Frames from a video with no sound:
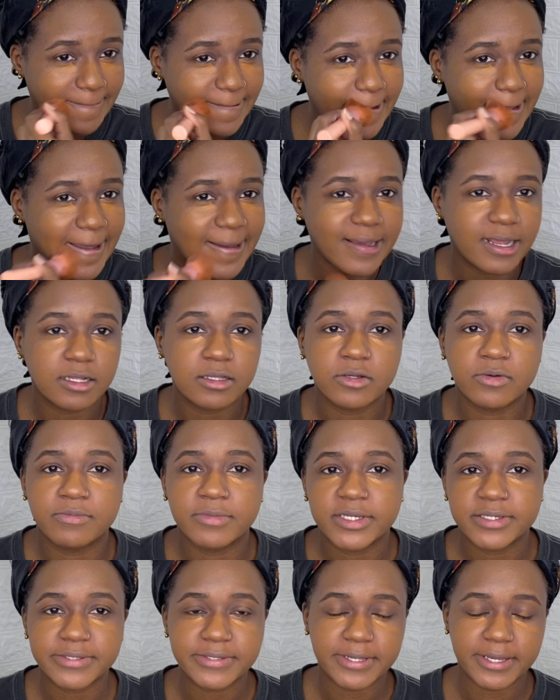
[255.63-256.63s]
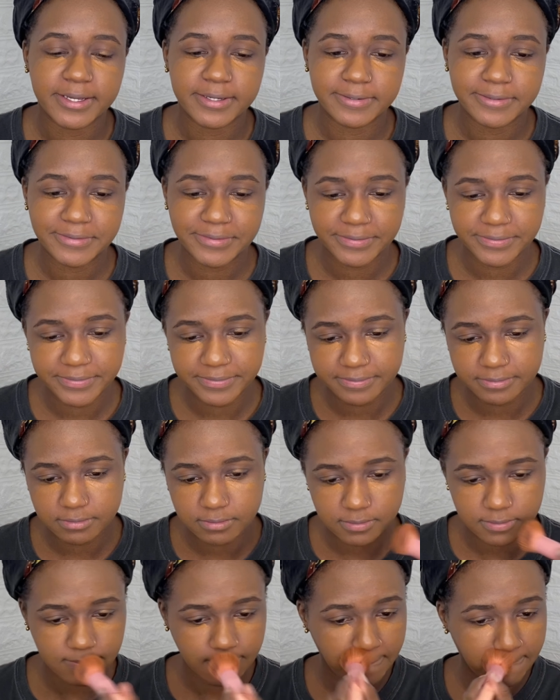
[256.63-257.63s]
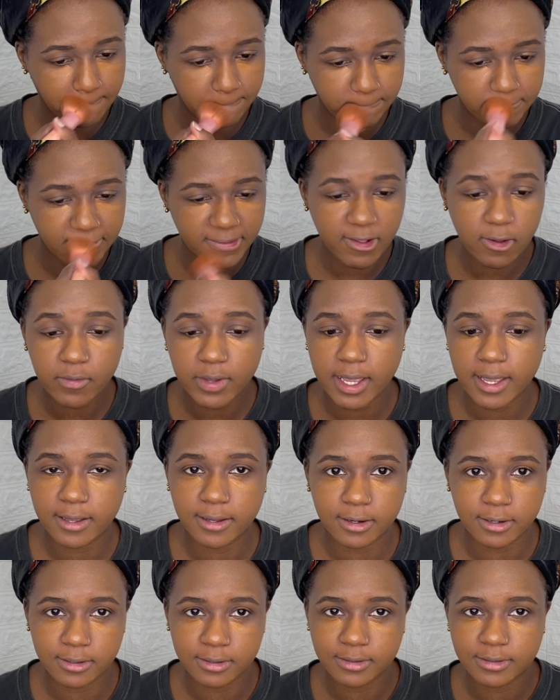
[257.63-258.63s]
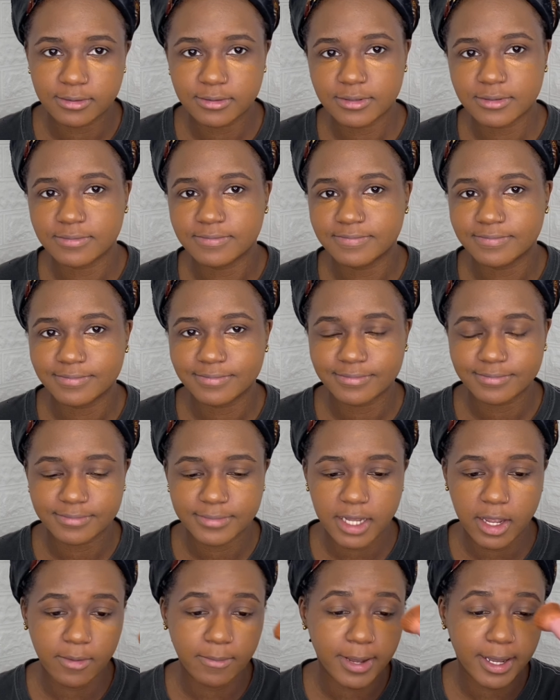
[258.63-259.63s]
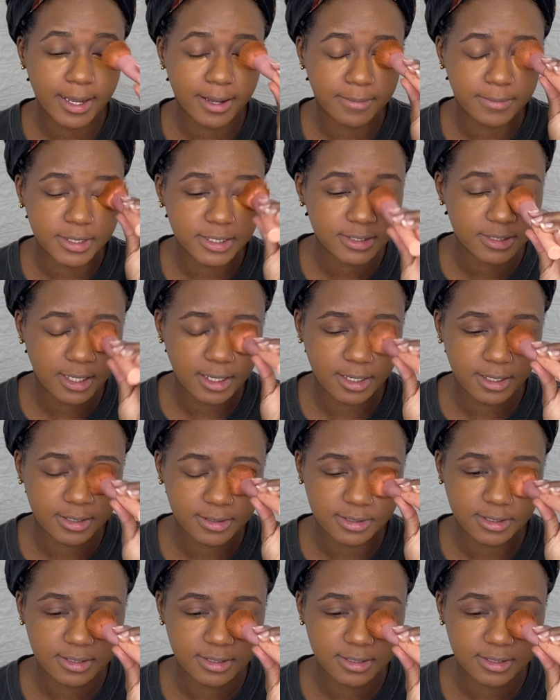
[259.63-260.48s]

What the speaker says: I got a little mustache. It's okay, girls. Everybody got mustache.